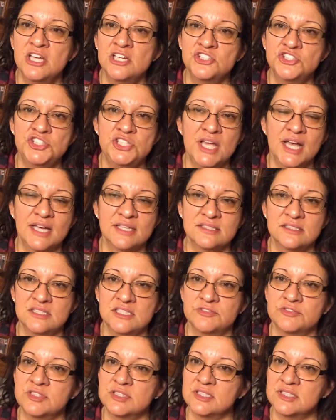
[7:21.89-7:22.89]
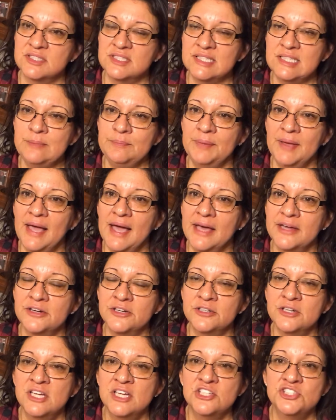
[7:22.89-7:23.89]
She has a different sleep pattern.